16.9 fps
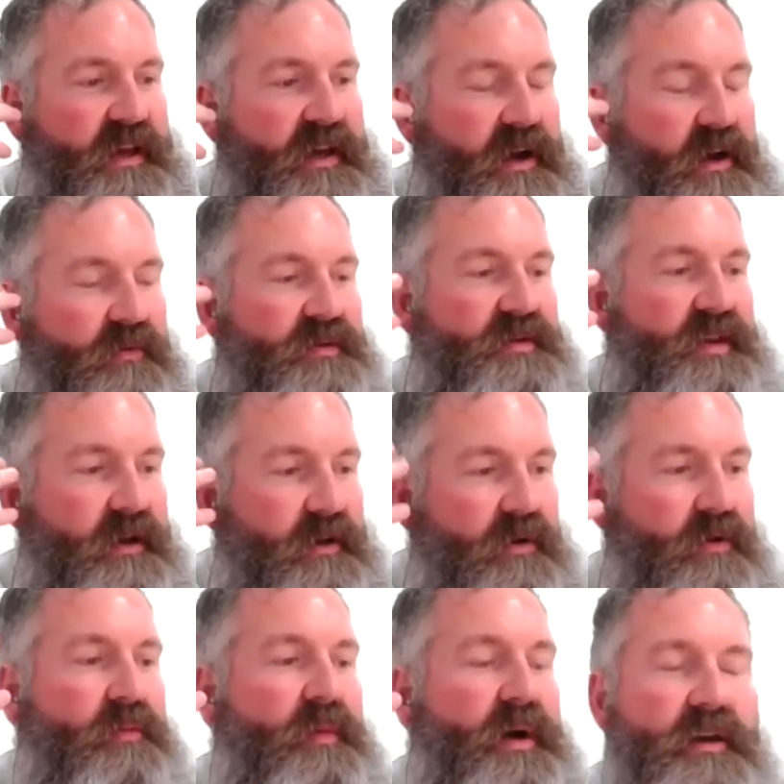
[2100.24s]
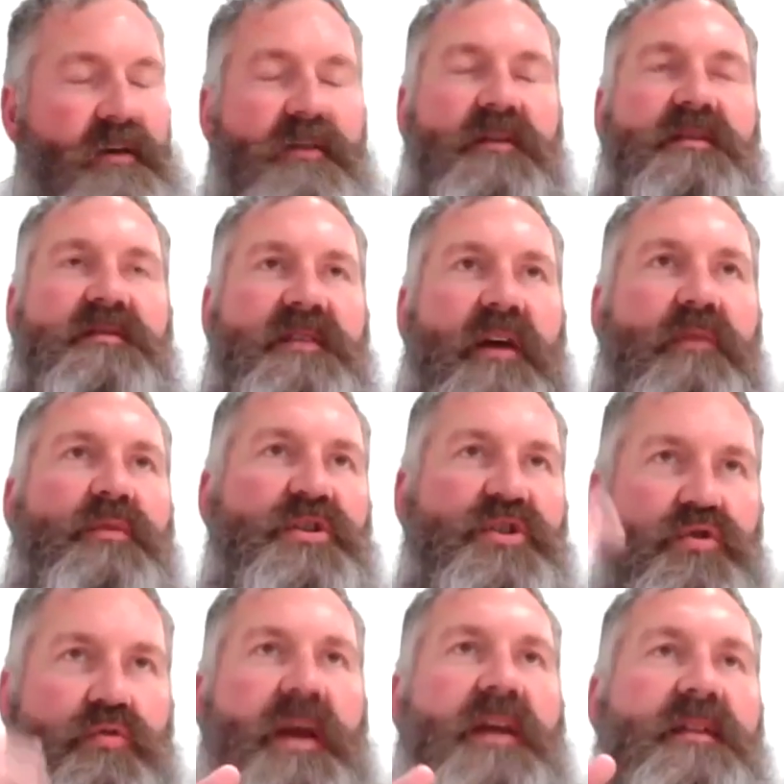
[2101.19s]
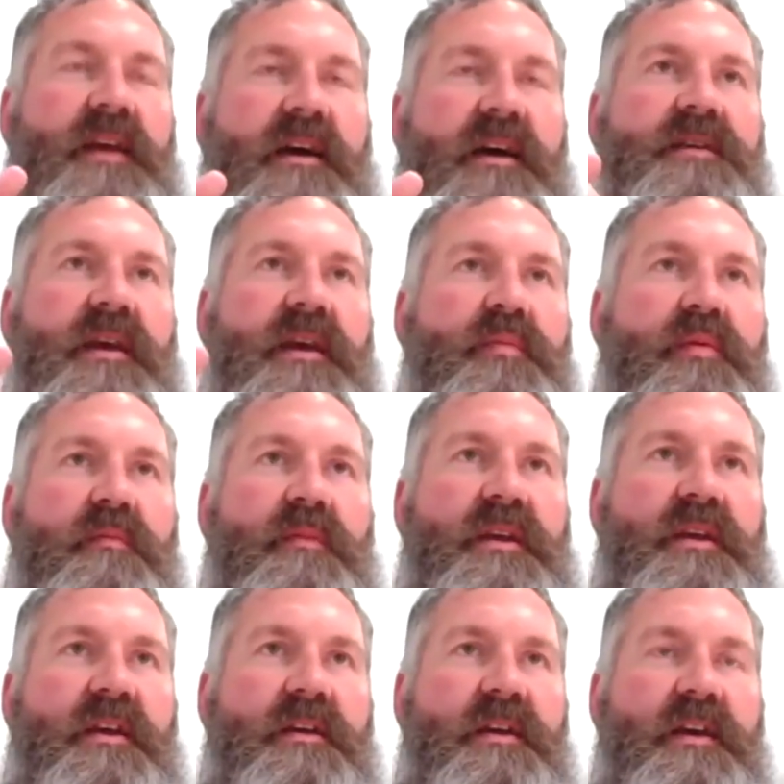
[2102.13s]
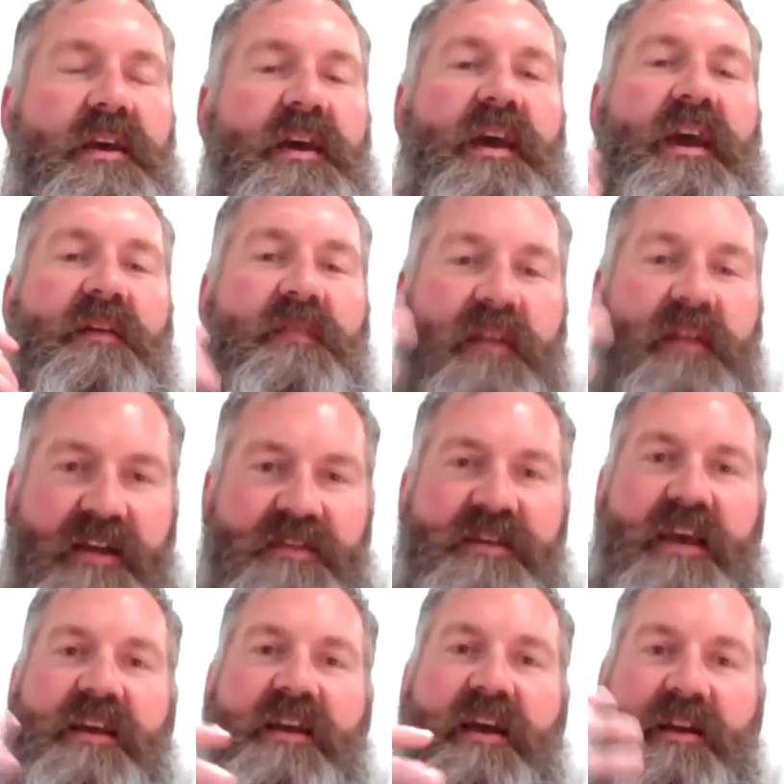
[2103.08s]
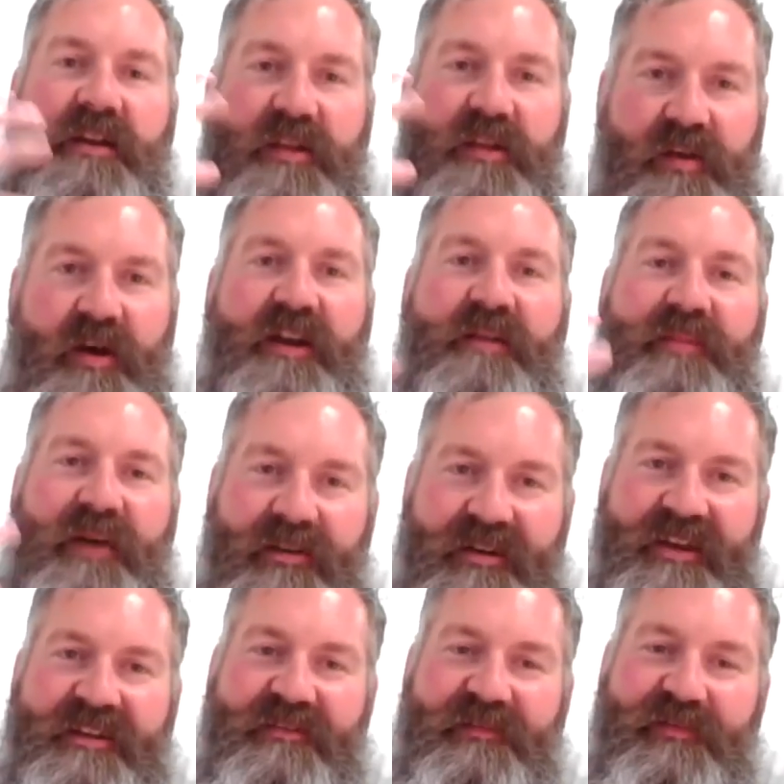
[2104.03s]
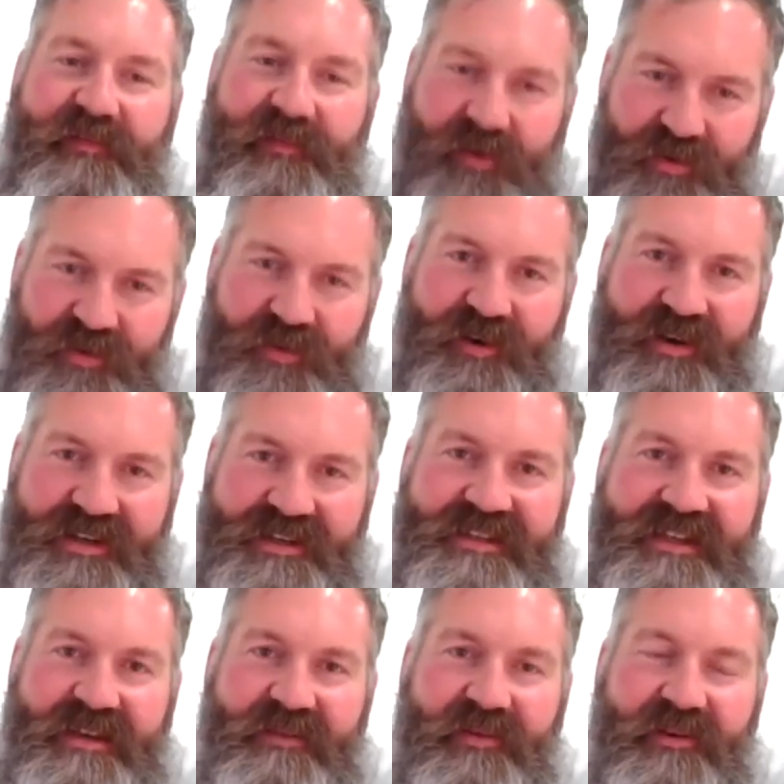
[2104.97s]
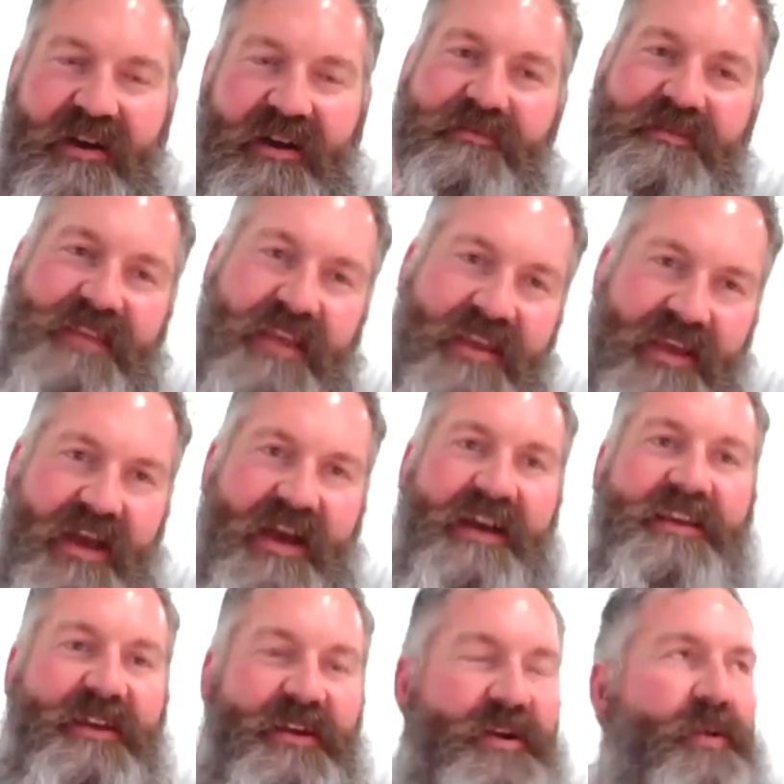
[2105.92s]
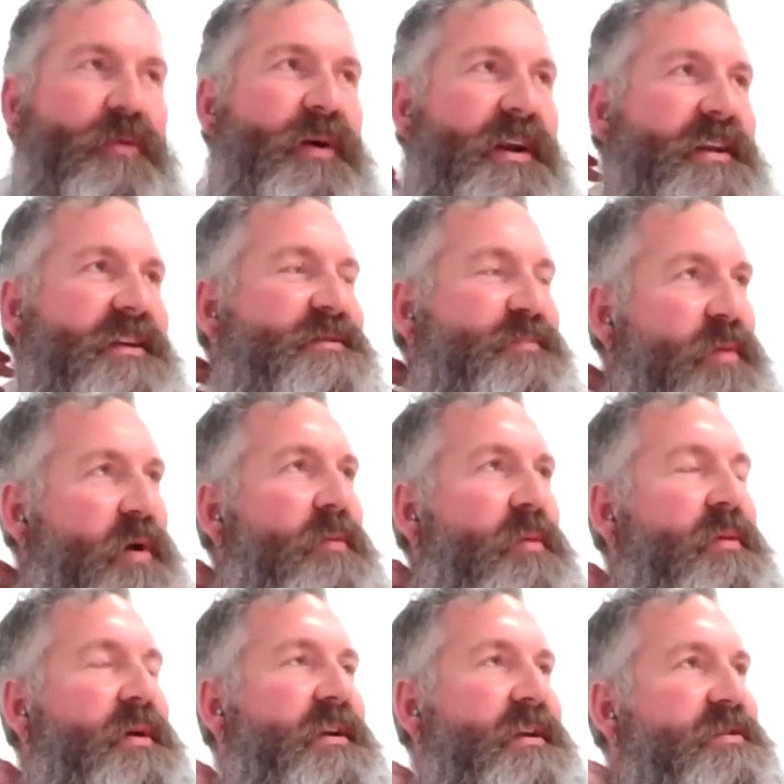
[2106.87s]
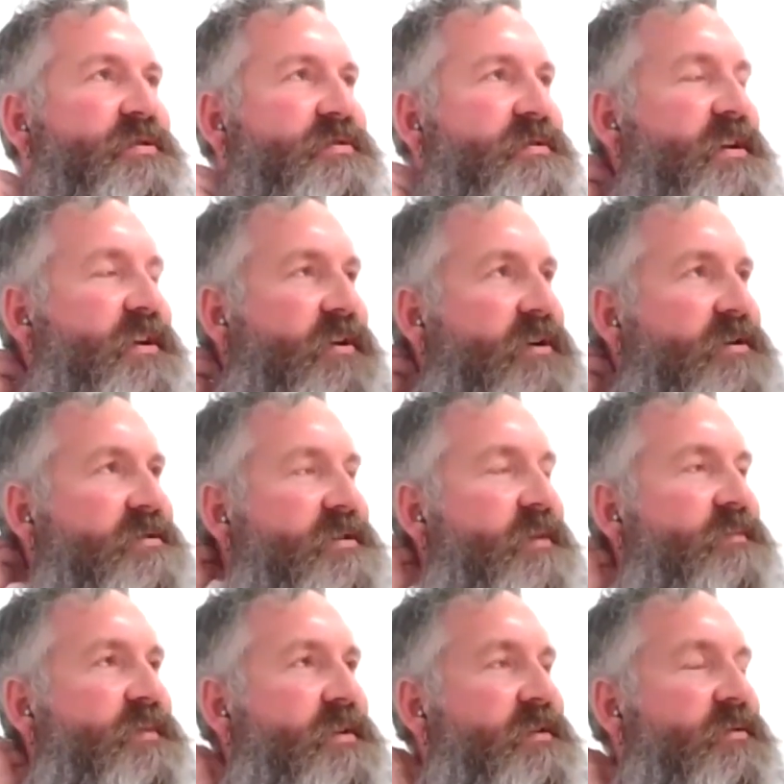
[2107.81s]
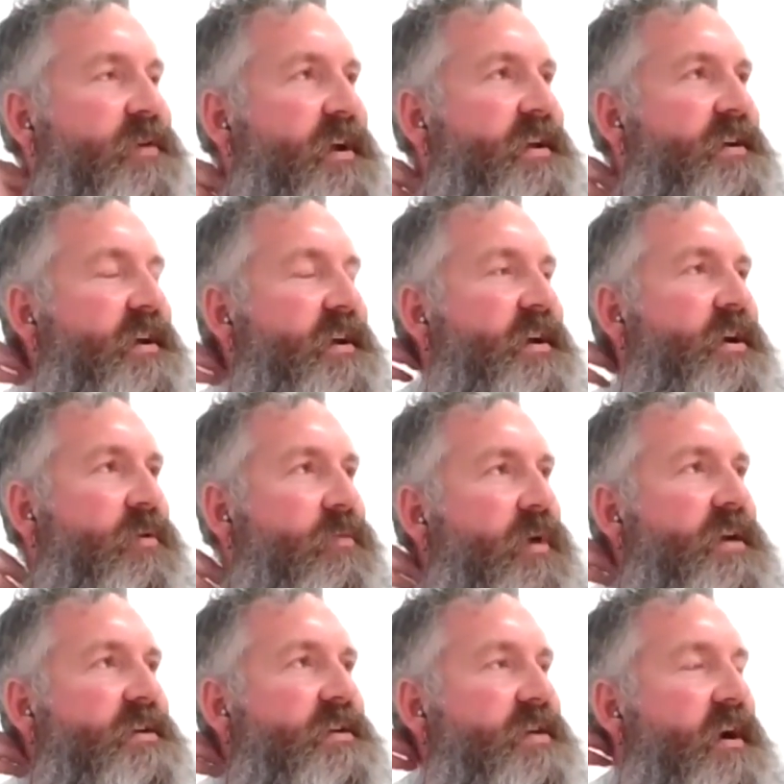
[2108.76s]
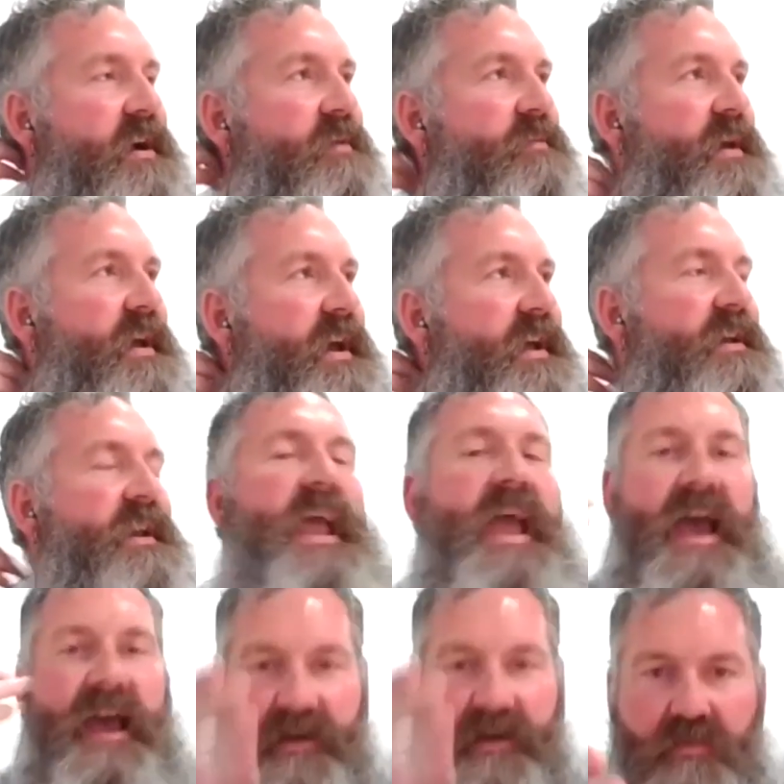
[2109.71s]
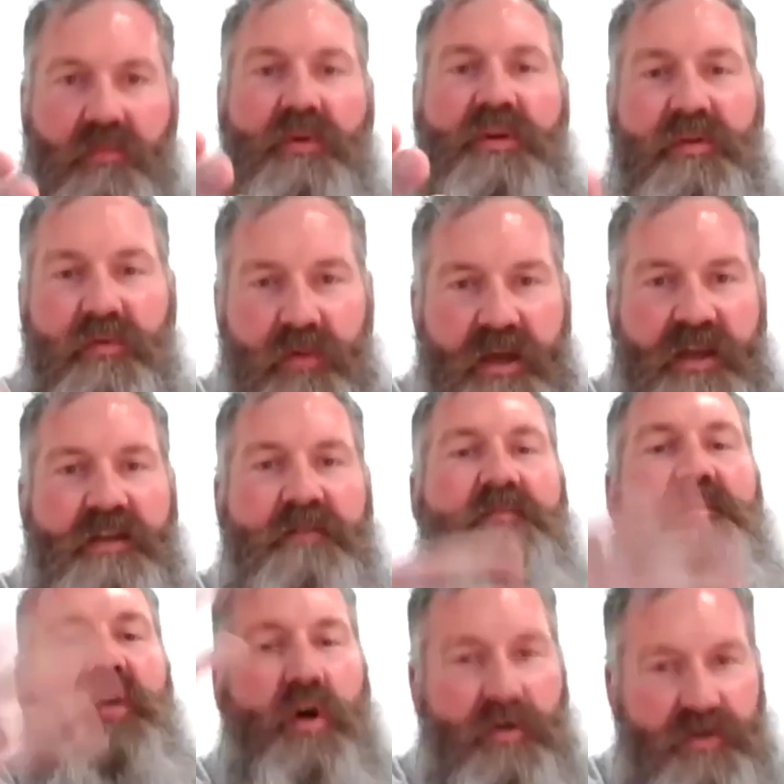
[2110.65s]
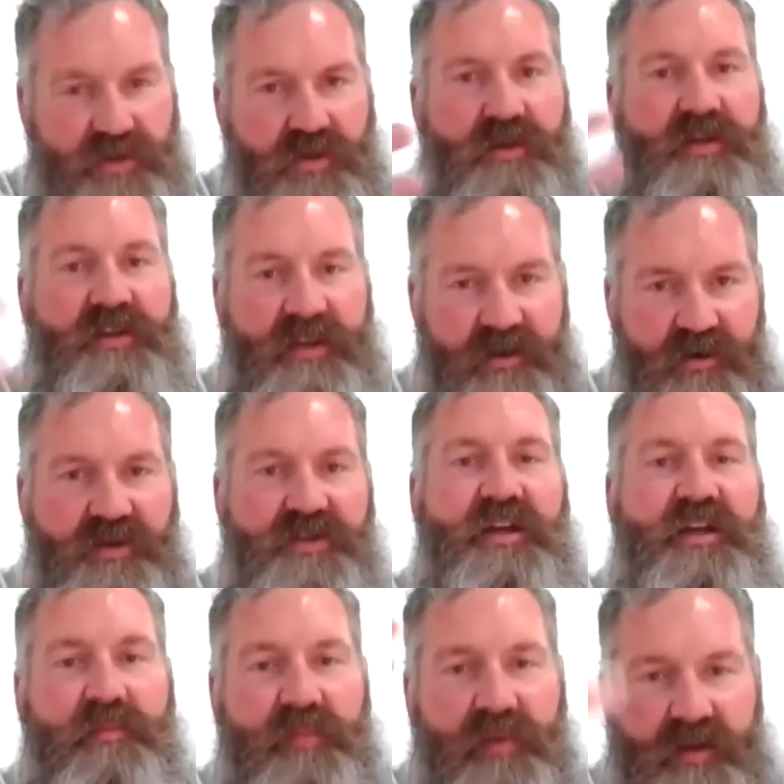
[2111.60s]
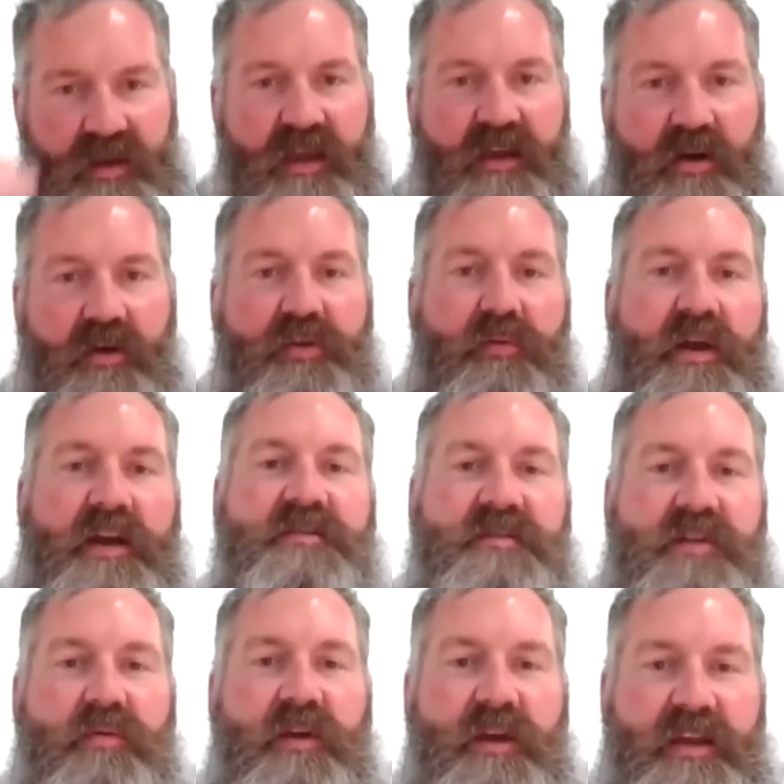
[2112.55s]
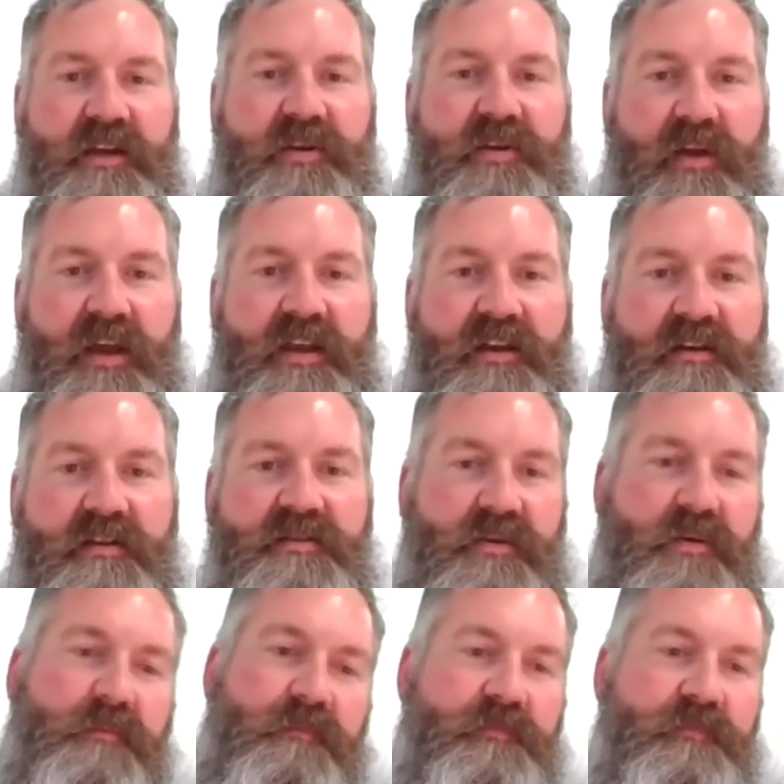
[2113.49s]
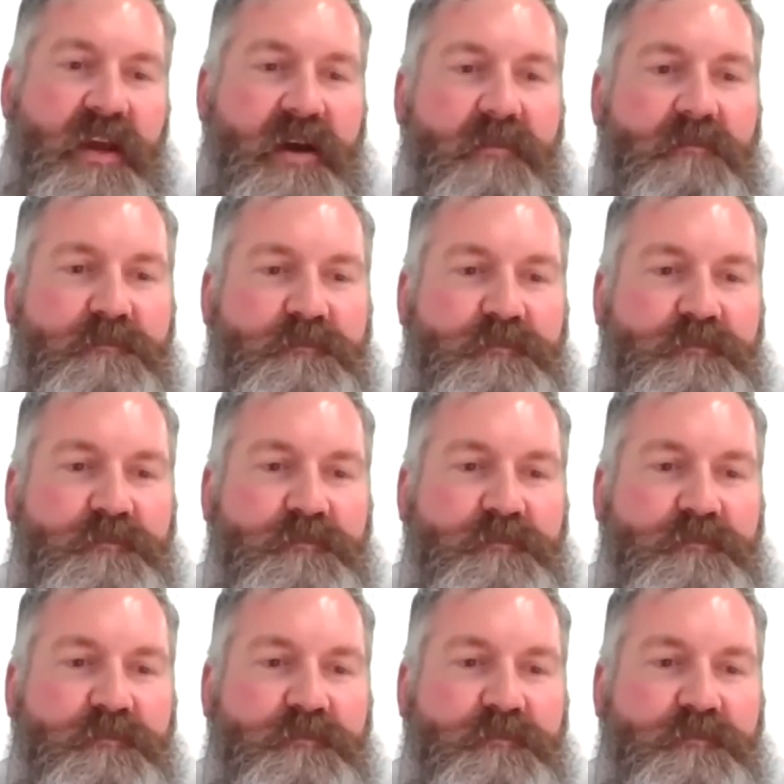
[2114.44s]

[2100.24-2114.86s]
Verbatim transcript: it, I was like, oh my goodness, I would dread that type of meeting. And then as I kind of thought about it further and deeper, I was like, you know what? It's probably an interesting concept in the right time and with the right culture and leadership and all the rest already ingrained. So, yeah.